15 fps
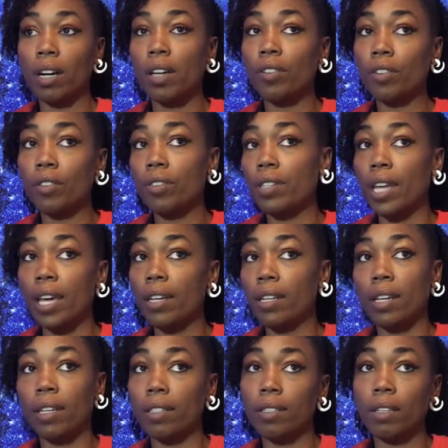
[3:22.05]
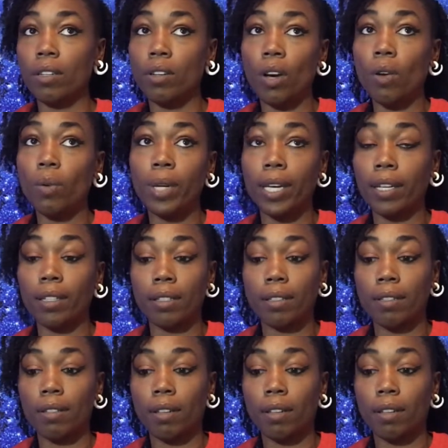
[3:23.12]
understandings and knowings.